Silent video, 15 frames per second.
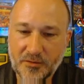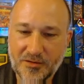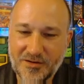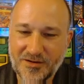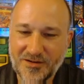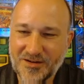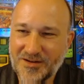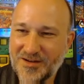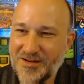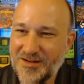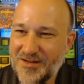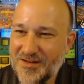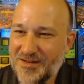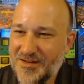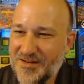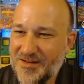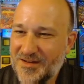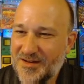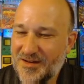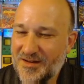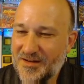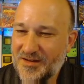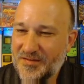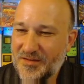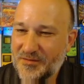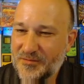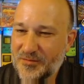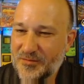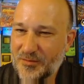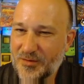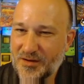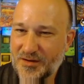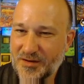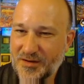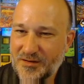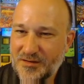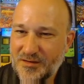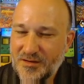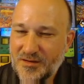Kirk, and then Varani.